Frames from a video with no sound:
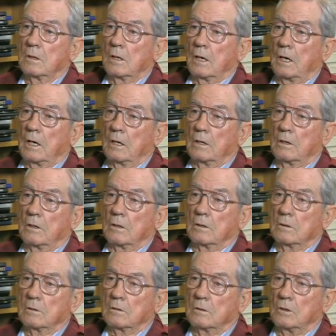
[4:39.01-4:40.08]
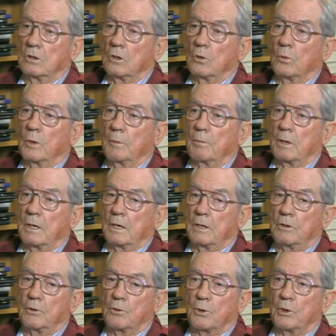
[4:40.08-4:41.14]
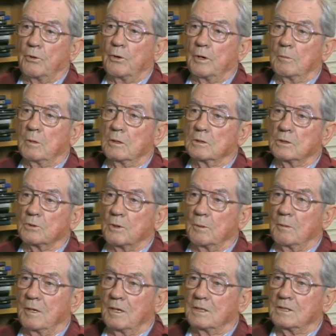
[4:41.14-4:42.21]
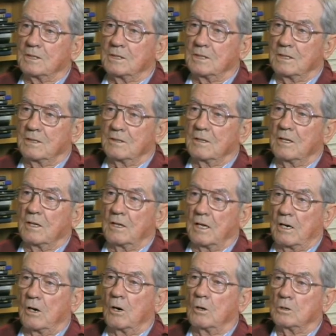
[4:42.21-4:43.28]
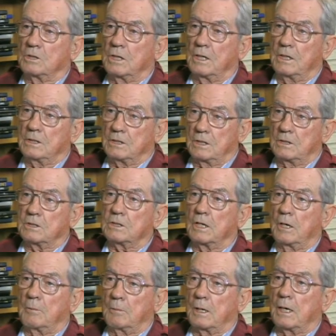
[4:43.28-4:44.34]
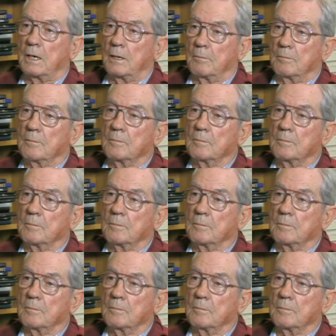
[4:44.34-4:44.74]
And, you know, we played 3 dribbles, 3 bounces, and that all changed at the same time.